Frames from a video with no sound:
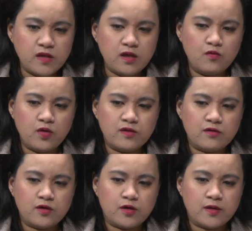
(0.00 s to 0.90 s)
whether
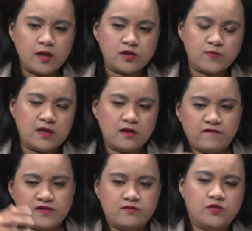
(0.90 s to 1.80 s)
or not, speaking
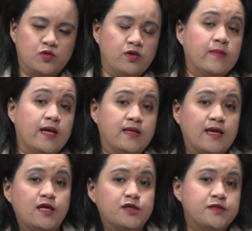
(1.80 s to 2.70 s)
of streamlining
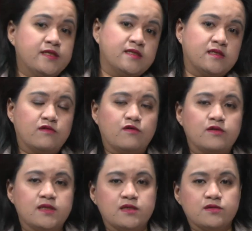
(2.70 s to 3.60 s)
agencies and
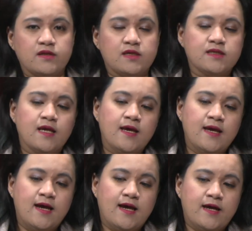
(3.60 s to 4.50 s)
authorities on this,
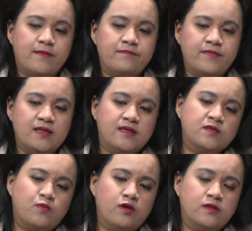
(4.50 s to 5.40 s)
it does
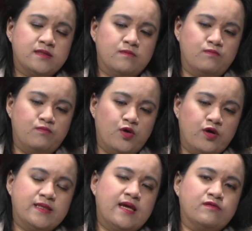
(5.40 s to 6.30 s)

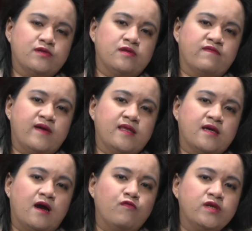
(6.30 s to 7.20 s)
boil down to the fact
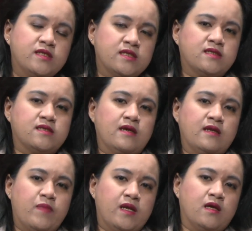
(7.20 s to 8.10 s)
that are we just
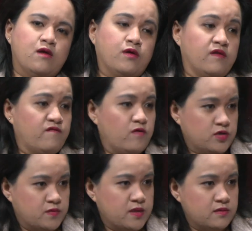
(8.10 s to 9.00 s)
depending on
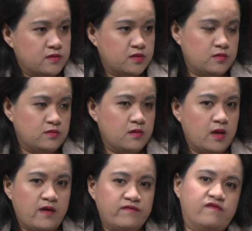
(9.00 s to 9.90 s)
enforcement to
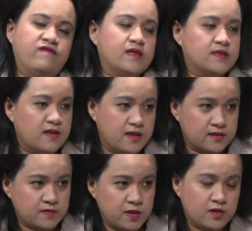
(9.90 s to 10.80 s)
have to fix
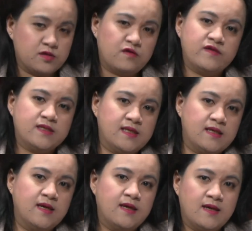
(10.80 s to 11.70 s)
things? Because
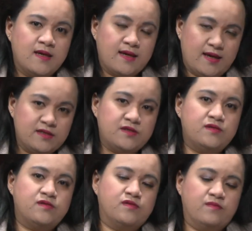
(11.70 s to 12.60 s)
obviously, as
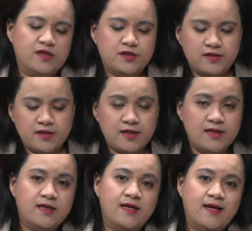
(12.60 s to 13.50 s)
you mentioned
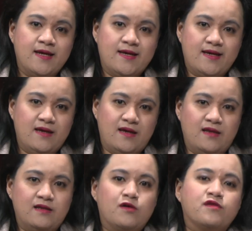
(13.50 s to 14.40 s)
earlier,
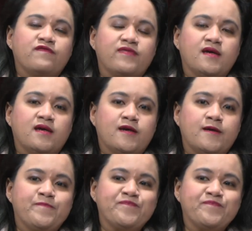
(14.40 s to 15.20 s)
a lot of the